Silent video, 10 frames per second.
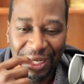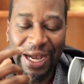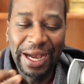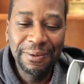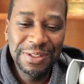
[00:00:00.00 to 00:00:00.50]

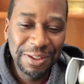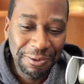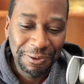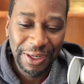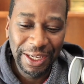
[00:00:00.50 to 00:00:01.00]
I was
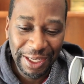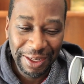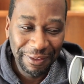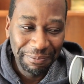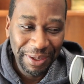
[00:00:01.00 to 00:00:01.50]
afraid
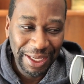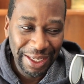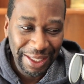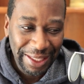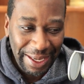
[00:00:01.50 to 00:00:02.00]
of being
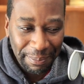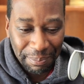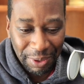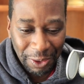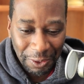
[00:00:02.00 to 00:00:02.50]
in that
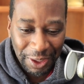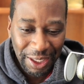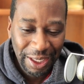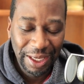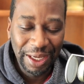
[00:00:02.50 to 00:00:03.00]
broke
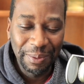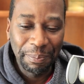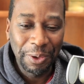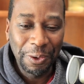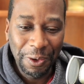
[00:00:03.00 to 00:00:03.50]
and
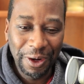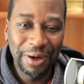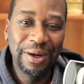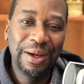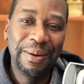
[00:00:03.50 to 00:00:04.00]

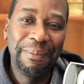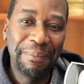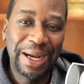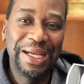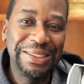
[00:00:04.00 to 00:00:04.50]
poor
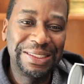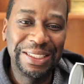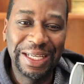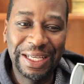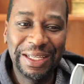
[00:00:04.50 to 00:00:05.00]

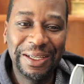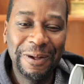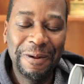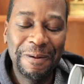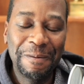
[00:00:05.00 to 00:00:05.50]
mindset
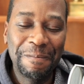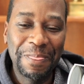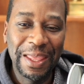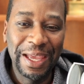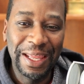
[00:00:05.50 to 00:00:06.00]

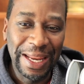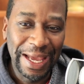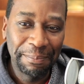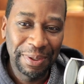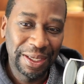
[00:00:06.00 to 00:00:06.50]
and
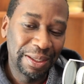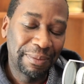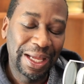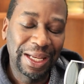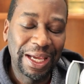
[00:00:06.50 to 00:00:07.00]
that being
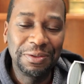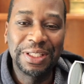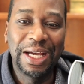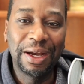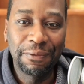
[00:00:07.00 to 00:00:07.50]
my
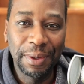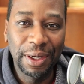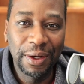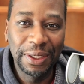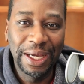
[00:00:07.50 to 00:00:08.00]
lifestyle from
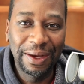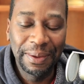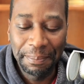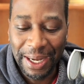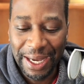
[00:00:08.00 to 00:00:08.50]
here on out
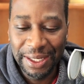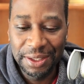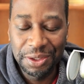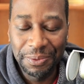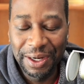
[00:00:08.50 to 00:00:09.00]
and buying
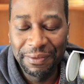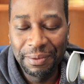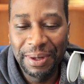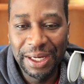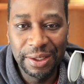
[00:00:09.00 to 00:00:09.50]
into what
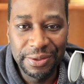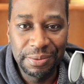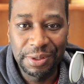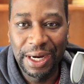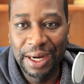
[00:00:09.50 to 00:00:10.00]
everybody else
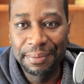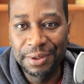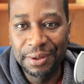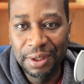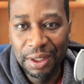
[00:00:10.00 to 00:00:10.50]
subscribed
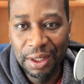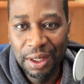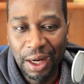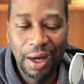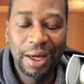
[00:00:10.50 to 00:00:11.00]
to.
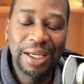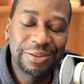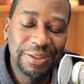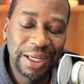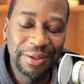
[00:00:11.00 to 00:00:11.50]
Oh, that's
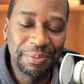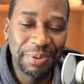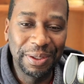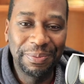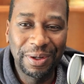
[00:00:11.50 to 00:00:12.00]
for other
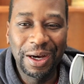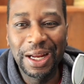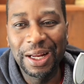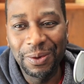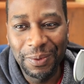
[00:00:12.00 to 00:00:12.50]
people. Oh,
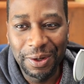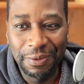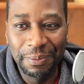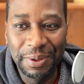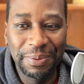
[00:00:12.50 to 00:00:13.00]
that don't work
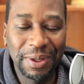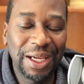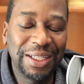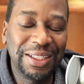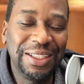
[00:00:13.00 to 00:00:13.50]
for people
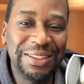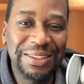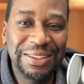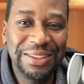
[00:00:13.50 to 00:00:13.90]
like us.